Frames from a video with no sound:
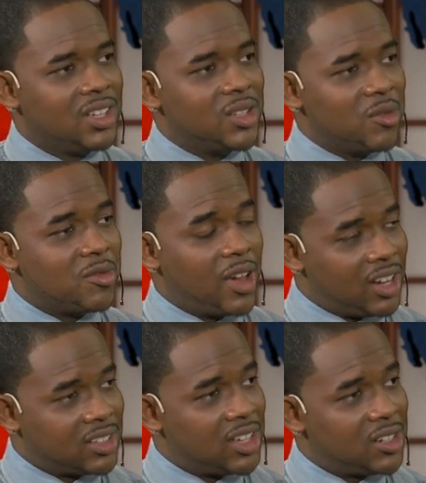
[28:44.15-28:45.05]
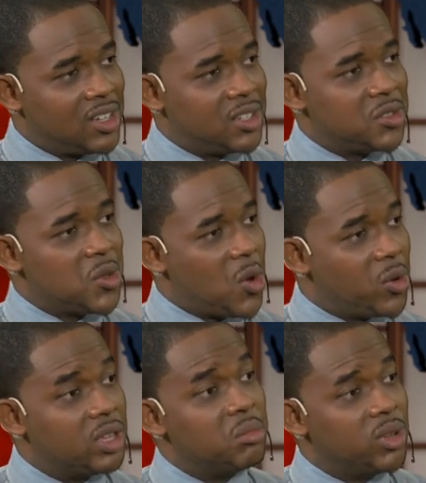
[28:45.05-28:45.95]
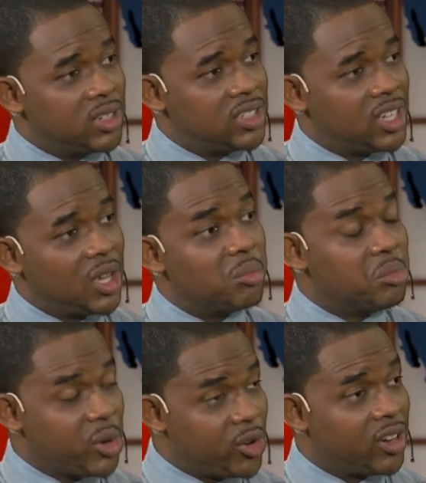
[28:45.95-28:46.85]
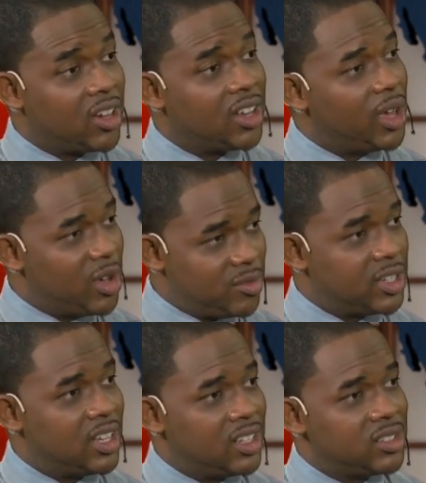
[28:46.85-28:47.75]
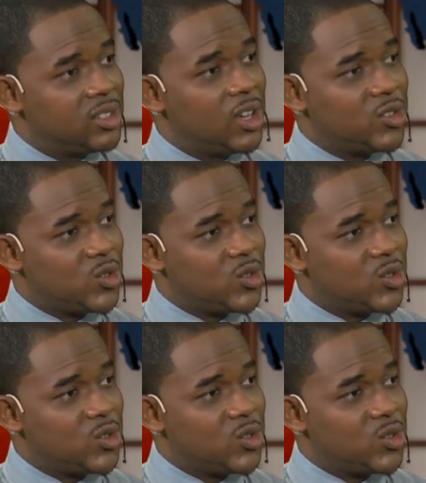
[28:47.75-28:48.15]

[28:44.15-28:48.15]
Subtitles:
the fact that there's now emerging empirical evidence that